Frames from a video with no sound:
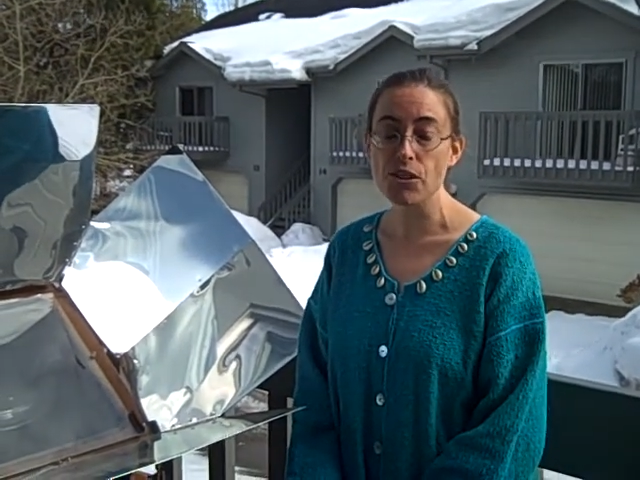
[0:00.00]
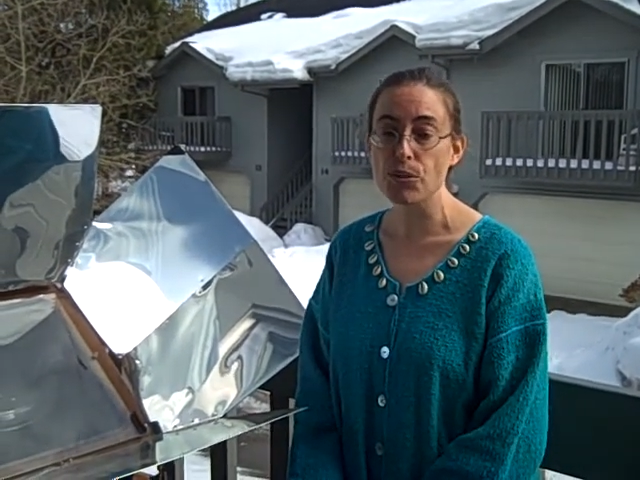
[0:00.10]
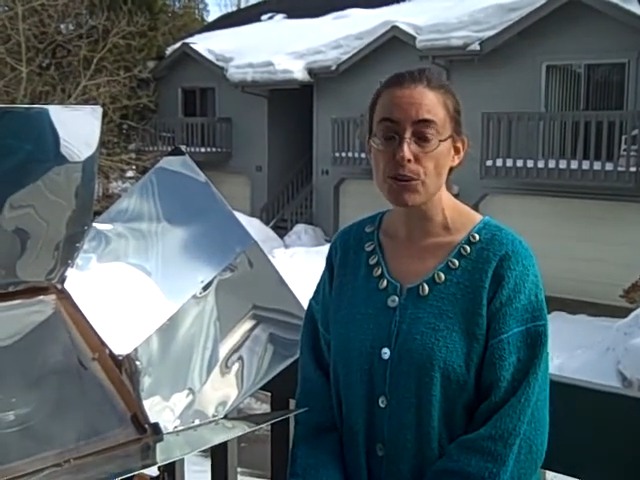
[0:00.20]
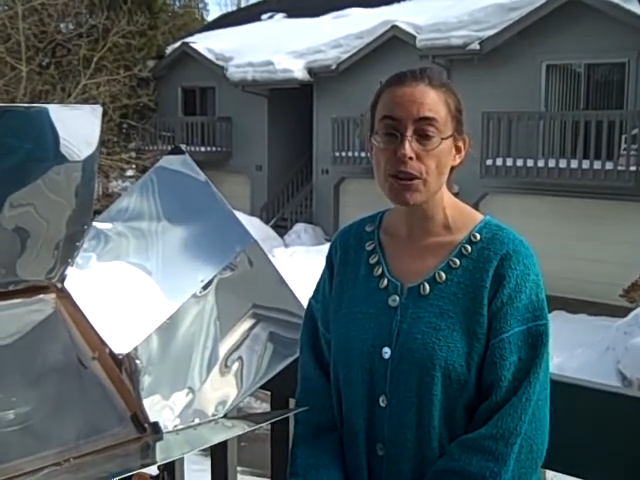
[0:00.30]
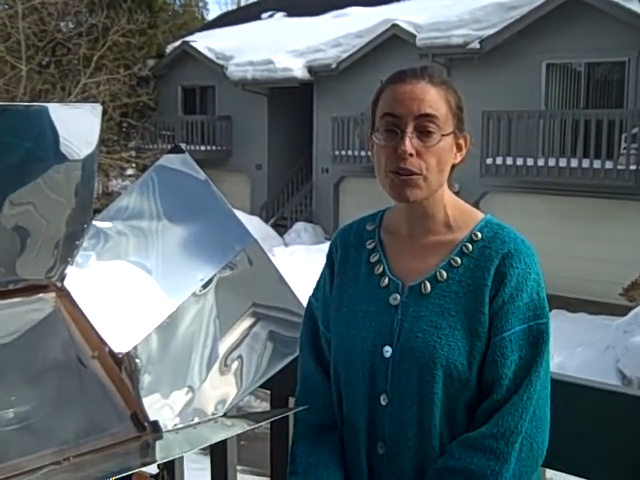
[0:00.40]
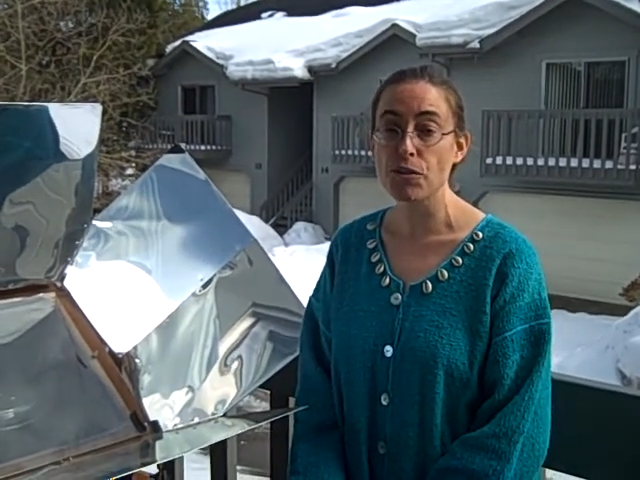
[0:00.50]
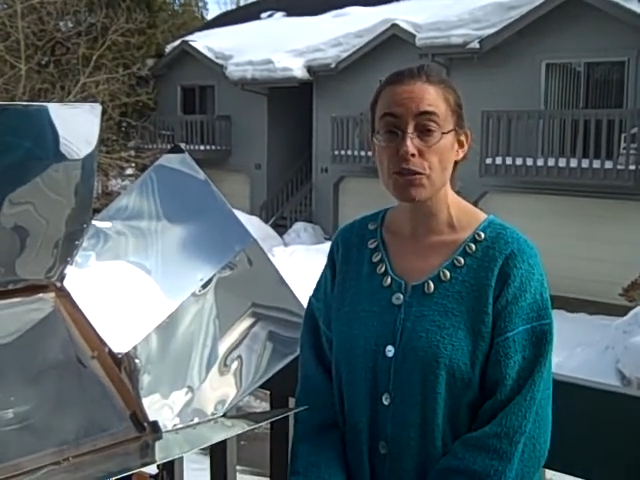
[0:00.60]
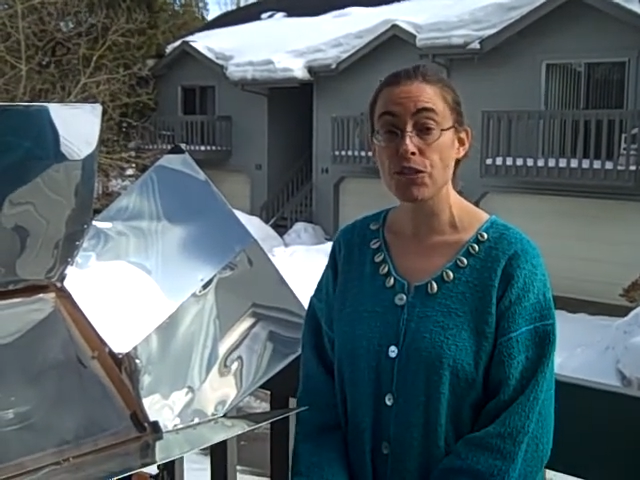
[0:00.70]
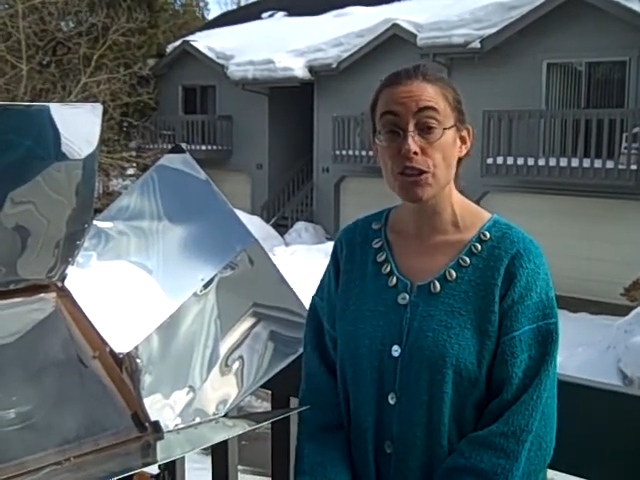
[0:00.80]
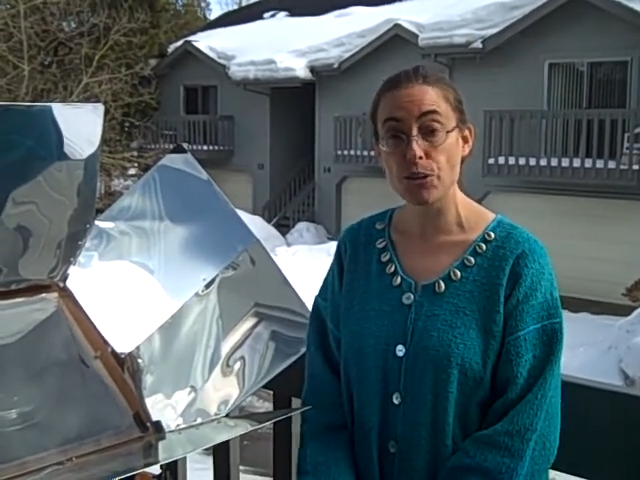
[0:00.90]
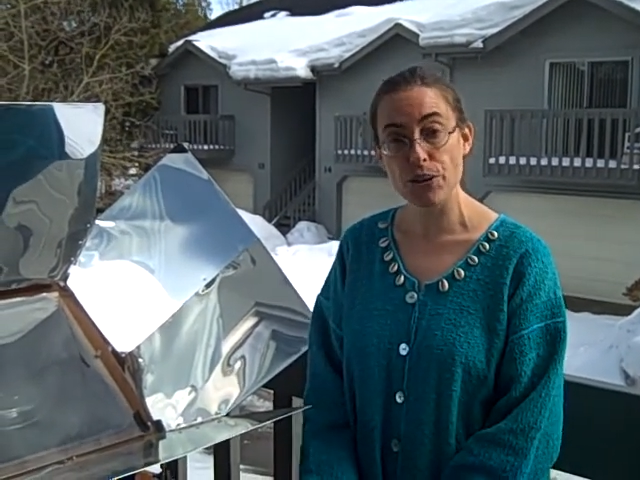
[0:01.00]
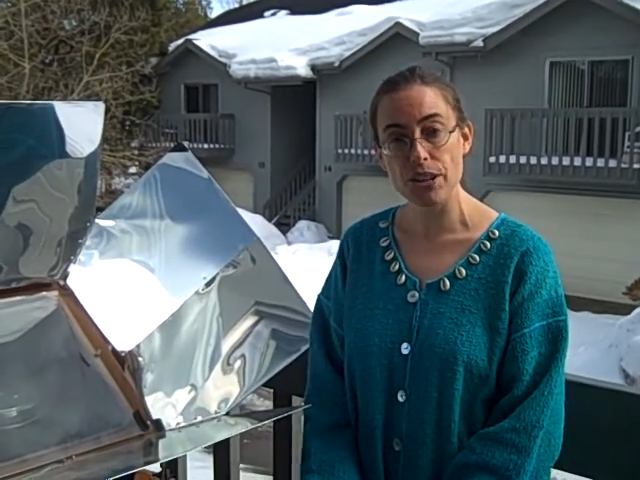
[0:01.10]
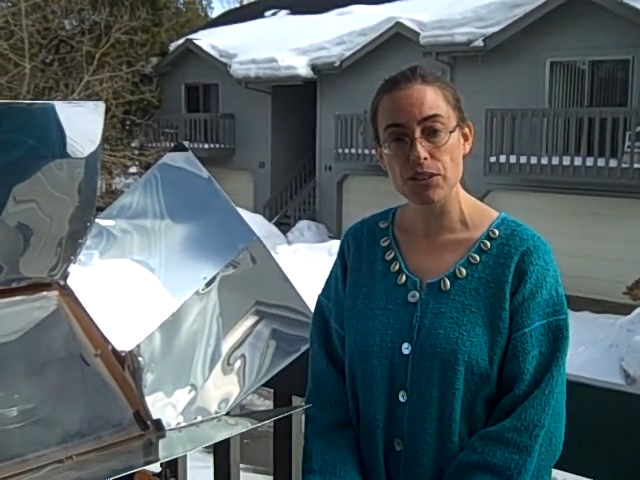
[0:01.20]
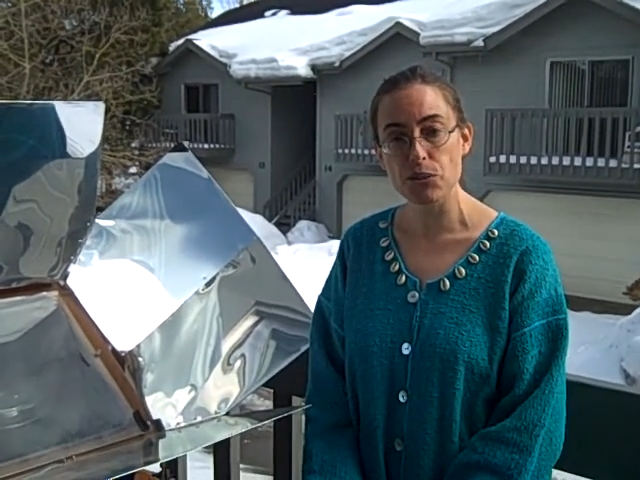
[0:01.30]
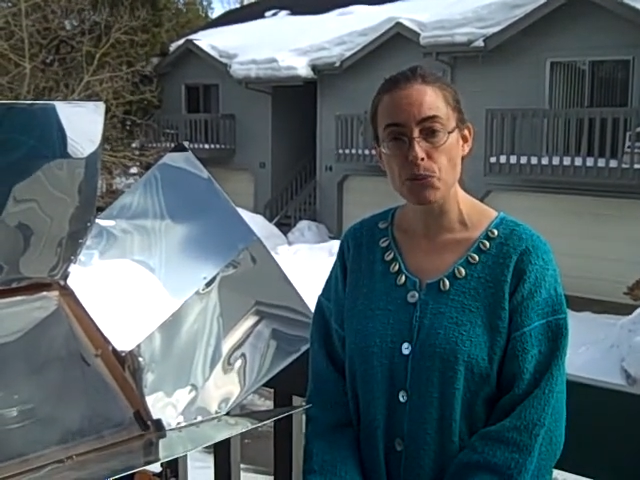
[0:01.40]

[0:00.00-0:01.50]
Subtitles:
to 350 degrees